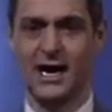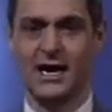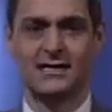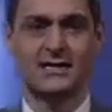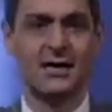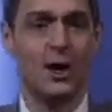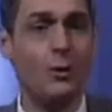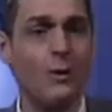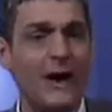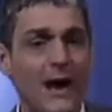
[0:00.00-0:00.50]

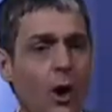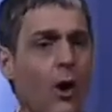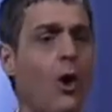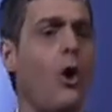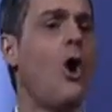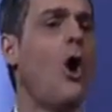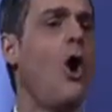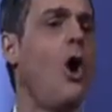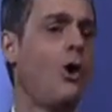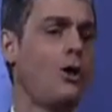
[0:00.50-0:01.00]
till we
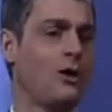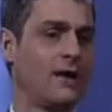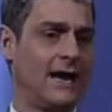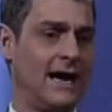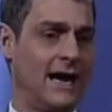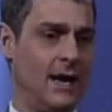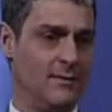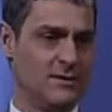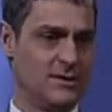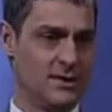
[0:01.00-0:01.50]
all
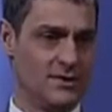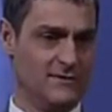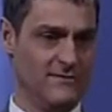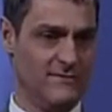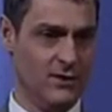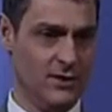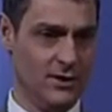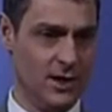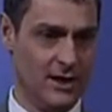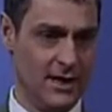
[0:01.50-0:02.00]
come to the
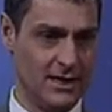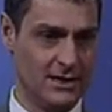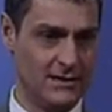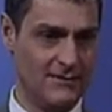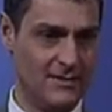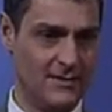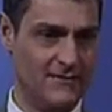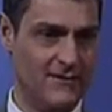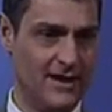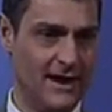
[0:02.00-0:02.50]
full knowledge
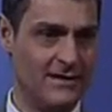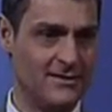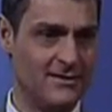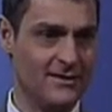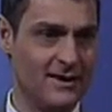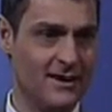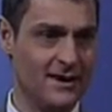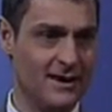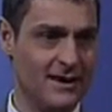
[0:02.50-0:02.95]
of the faith.